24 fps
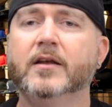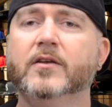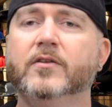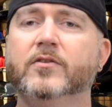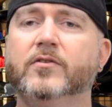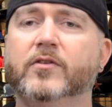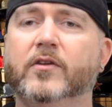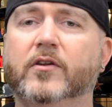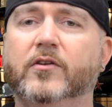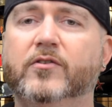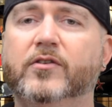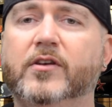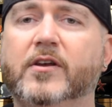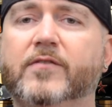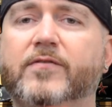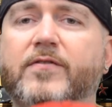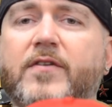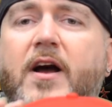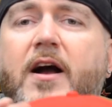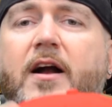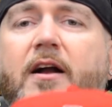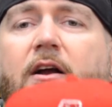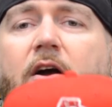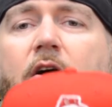It's the Chief
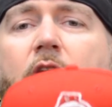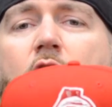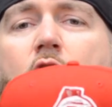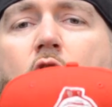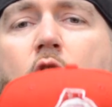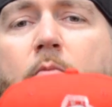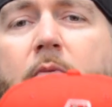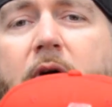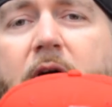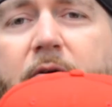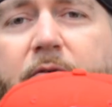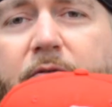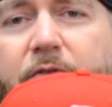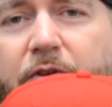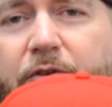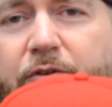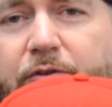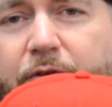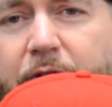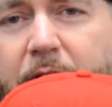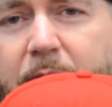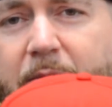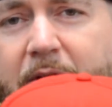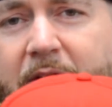Nakahoma with the
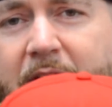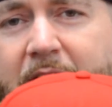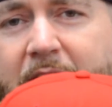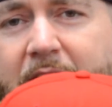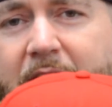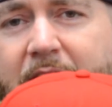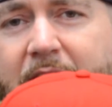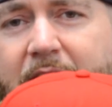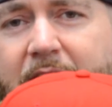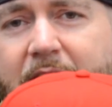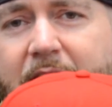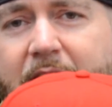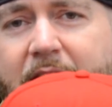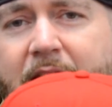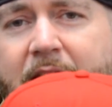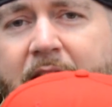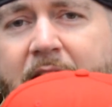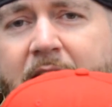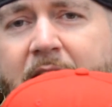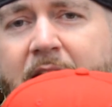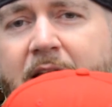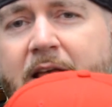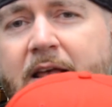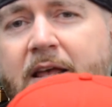Screaming Indian.
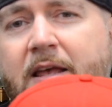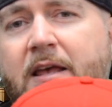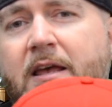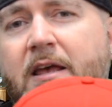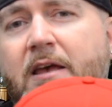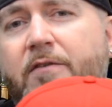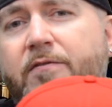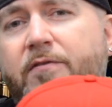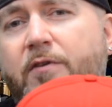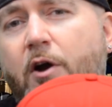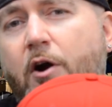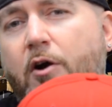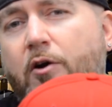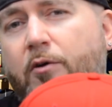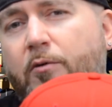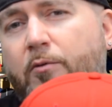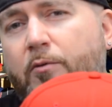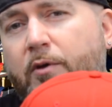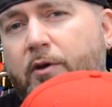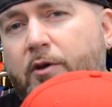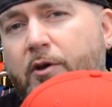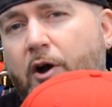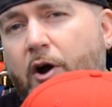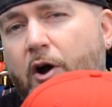If y'all
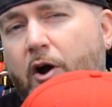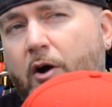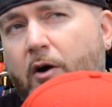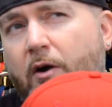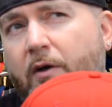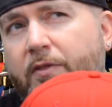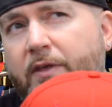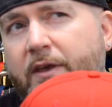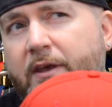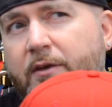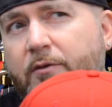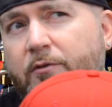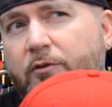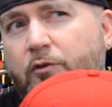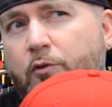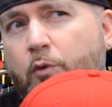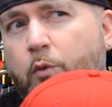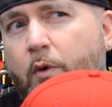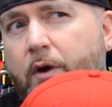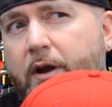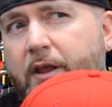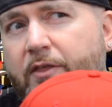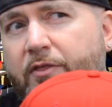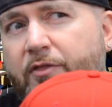recall, I think it was
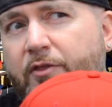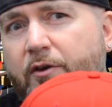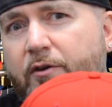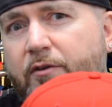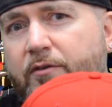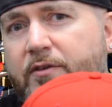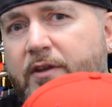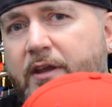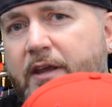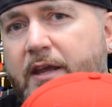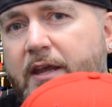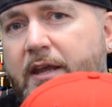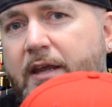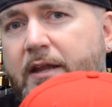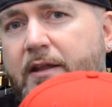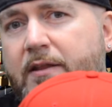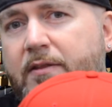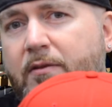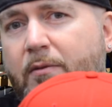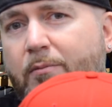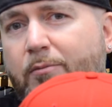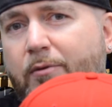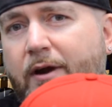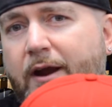2013,
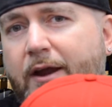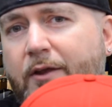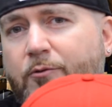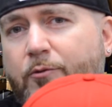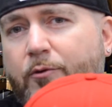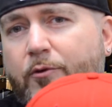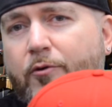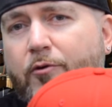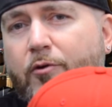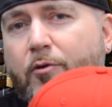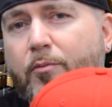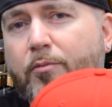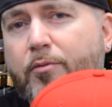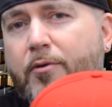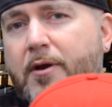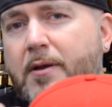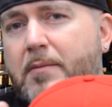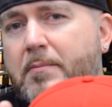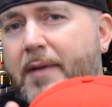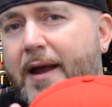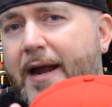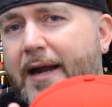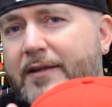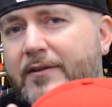the Braves were going to
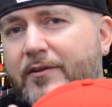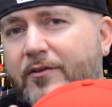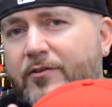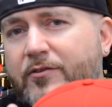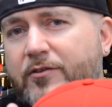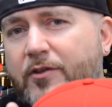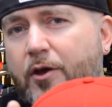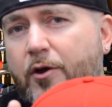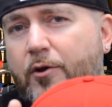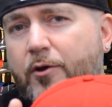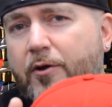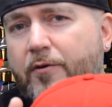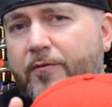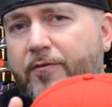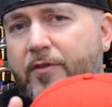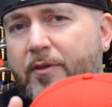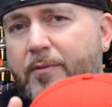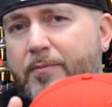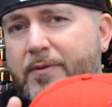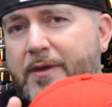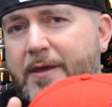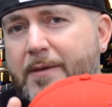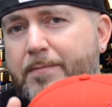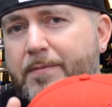bring back this logo for the
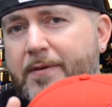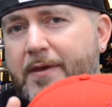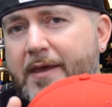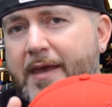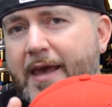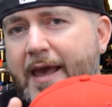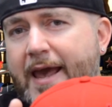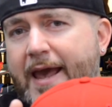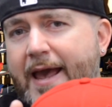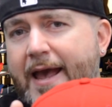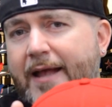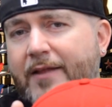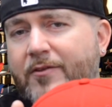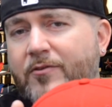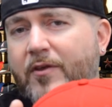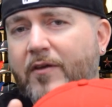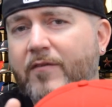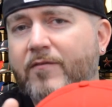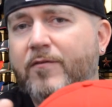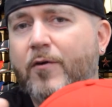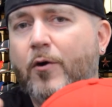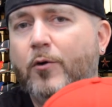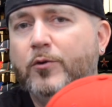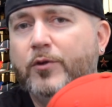BP hats. They
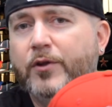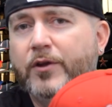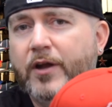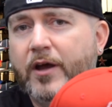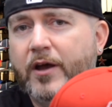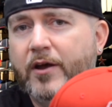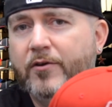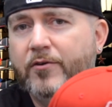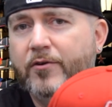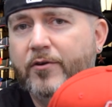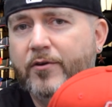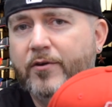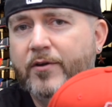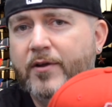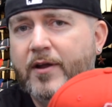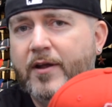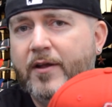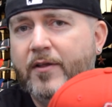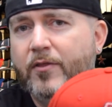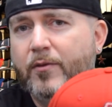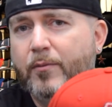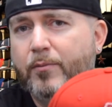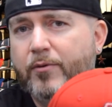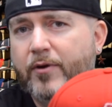folded under
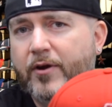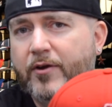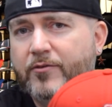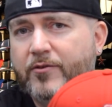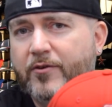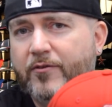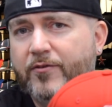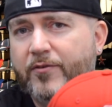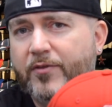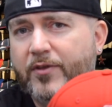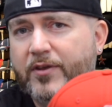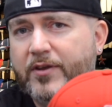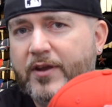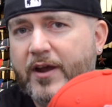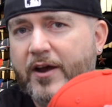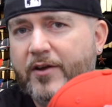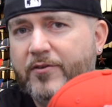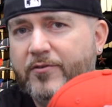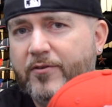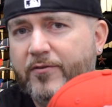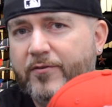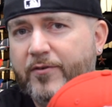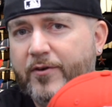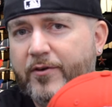the pressure from the
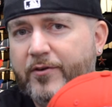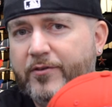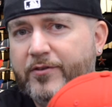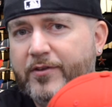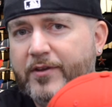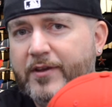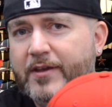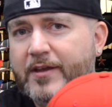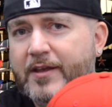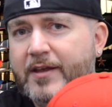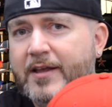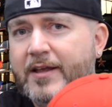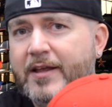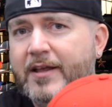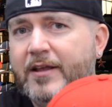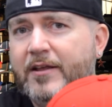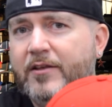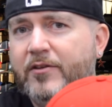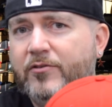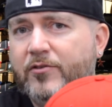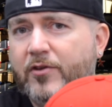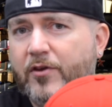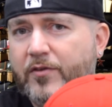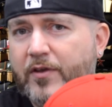controversy,
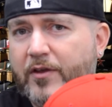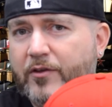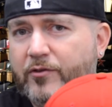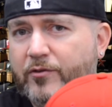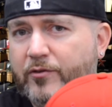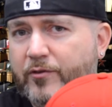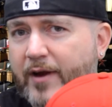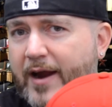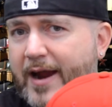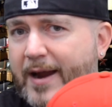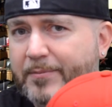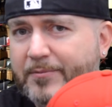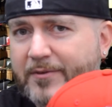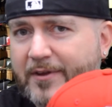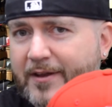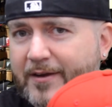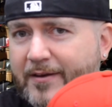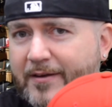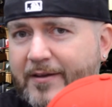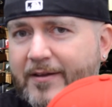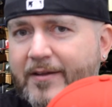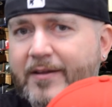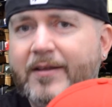so they scrapped it.